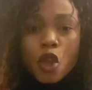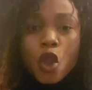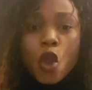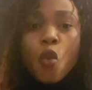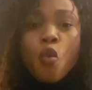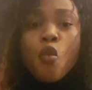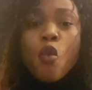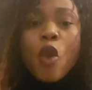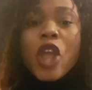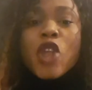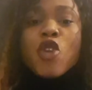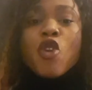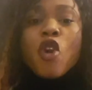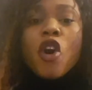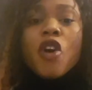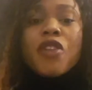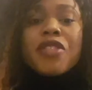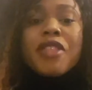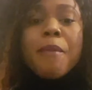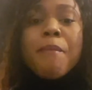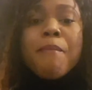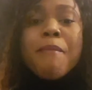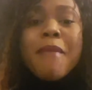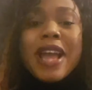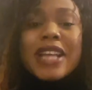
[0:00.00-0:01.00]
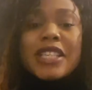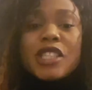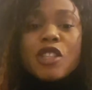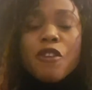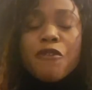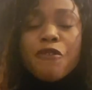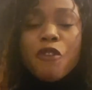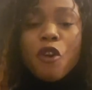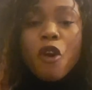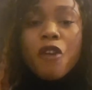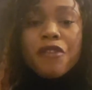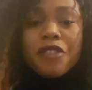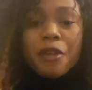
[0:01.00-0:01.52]
When you're on the mercy
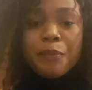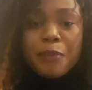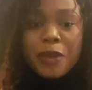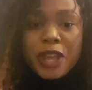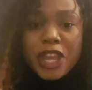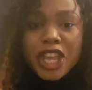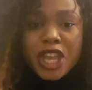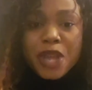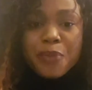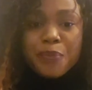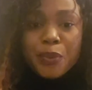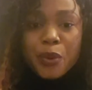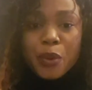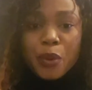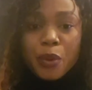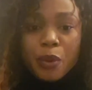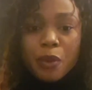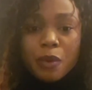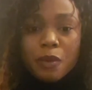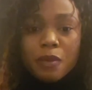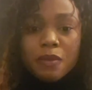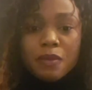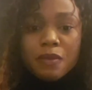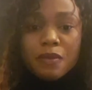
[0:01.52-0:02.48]
of other people,